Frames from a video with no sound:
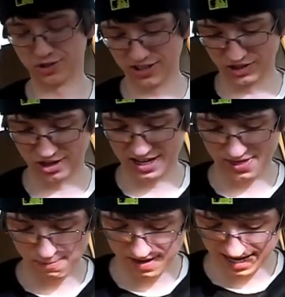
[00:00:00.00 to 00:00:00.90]
already right
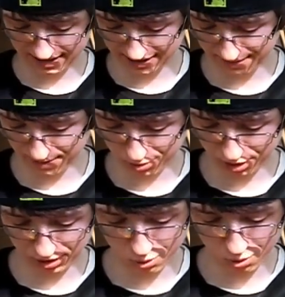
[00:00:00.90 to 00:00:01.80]
on the back. That seems
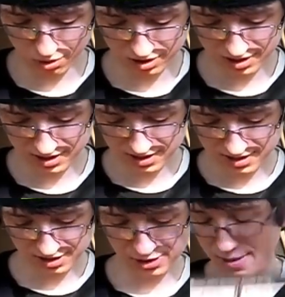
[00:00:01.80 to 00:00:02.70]
pretty cool.
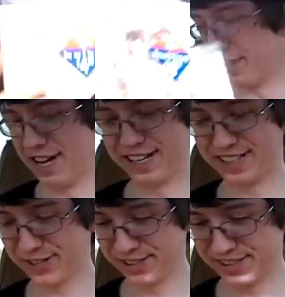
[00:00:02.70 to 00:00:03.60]
So I'm definitely
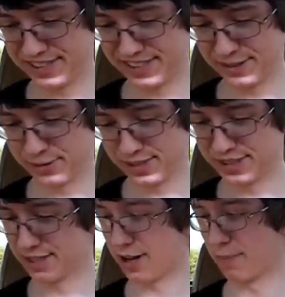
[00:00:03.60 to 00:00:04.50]
curious to see what this
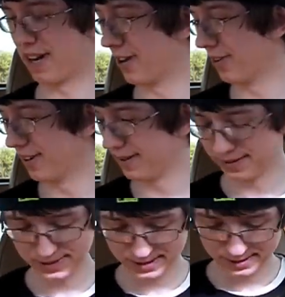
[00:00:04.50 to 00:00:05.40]
is all about.
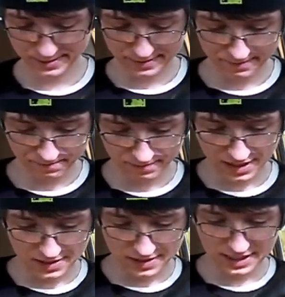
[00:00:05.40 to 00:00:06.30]

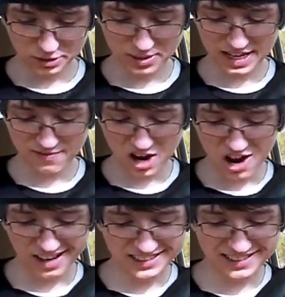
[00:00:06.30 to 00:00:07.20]
Next we have uh,
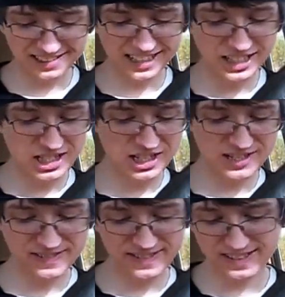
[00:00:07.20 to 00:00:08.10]

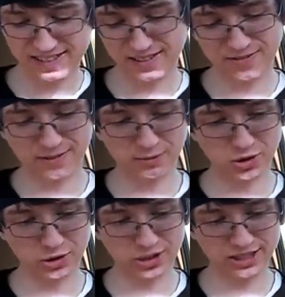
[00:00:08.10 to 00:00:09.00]
Isolation from
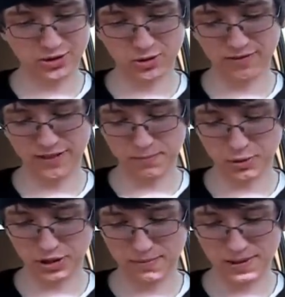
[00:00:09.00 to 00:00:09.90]
the director of the
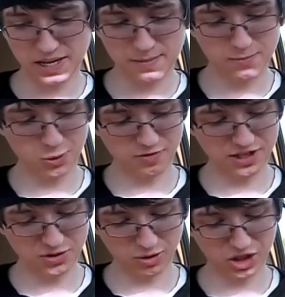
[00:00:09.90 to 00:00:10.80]
Boogeyman
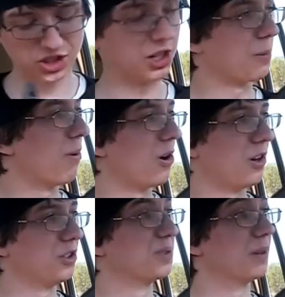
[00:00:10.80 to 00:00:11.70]
movies, which suck
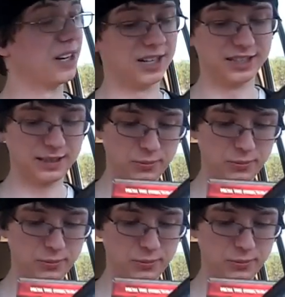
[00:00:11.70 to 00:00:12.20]
balls, but uh, this